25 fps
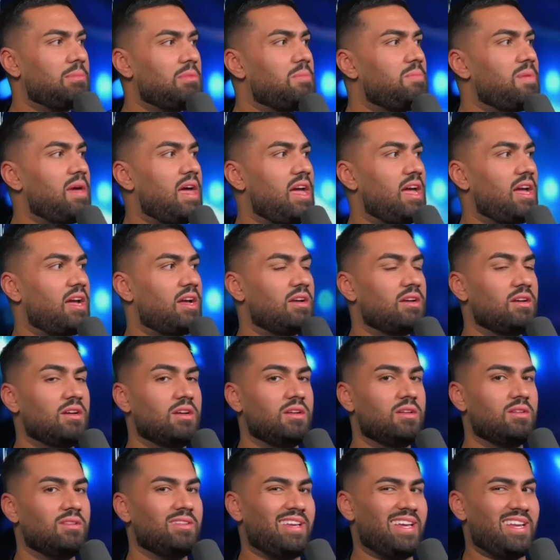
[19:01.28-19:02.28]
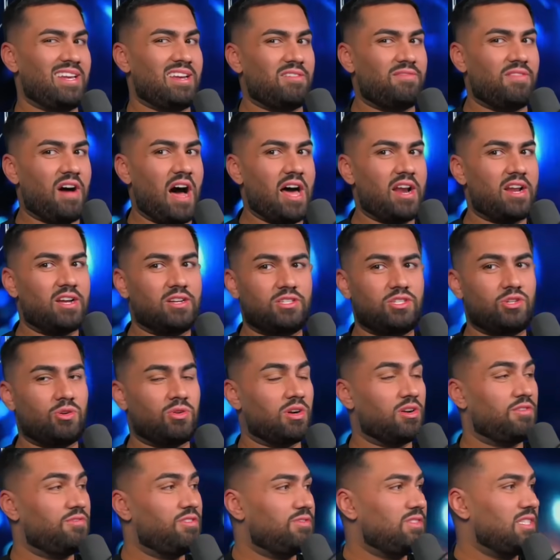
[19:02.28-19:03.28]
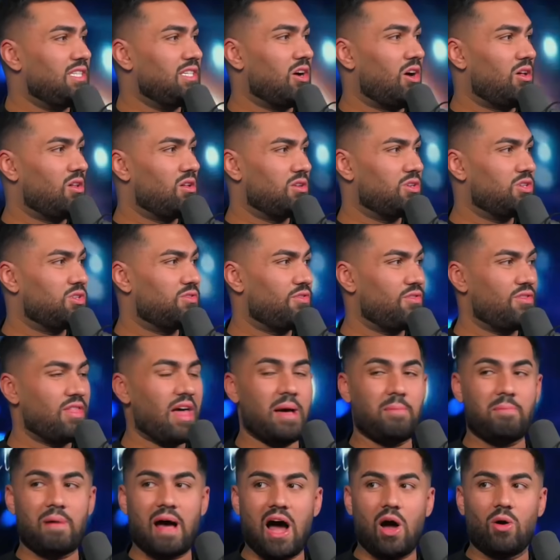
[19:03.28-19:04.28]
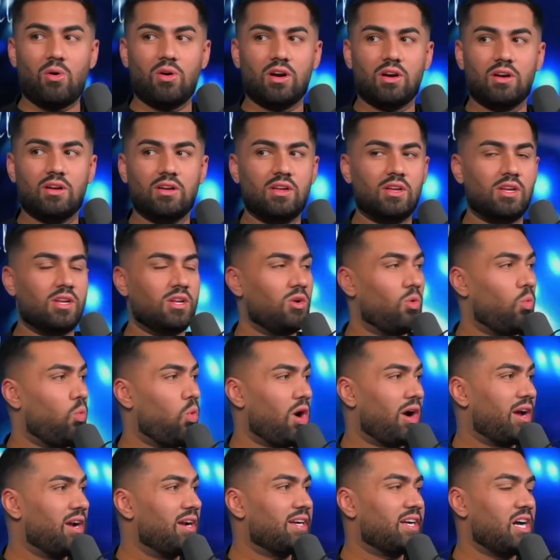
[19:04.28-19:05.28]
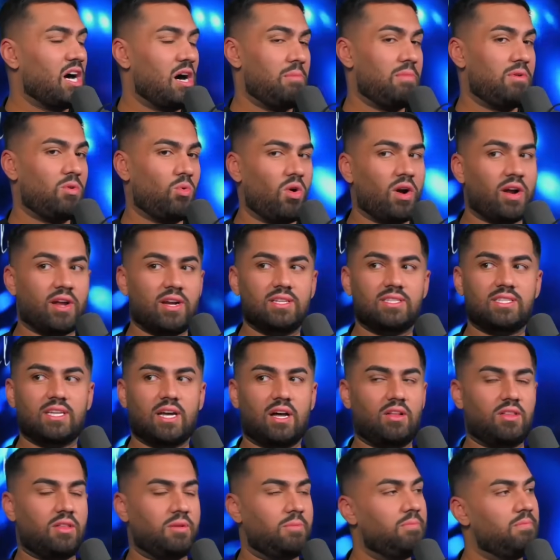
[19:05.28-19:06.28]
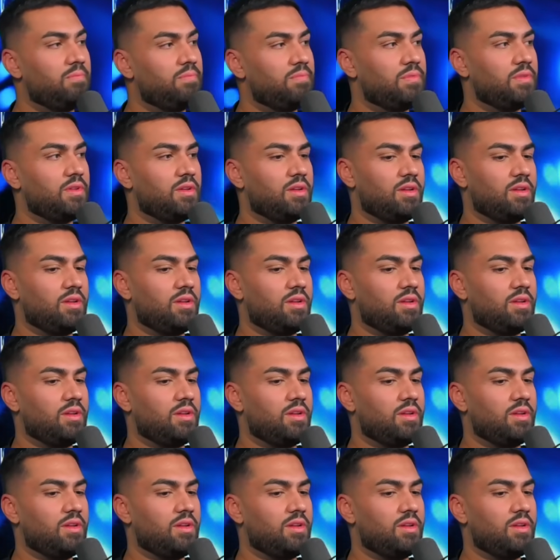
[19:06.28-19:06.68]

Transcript: going to be paying. In Nevada, two hundred fifty dollars for that power. Mm. We're going to come and we're going to tell them,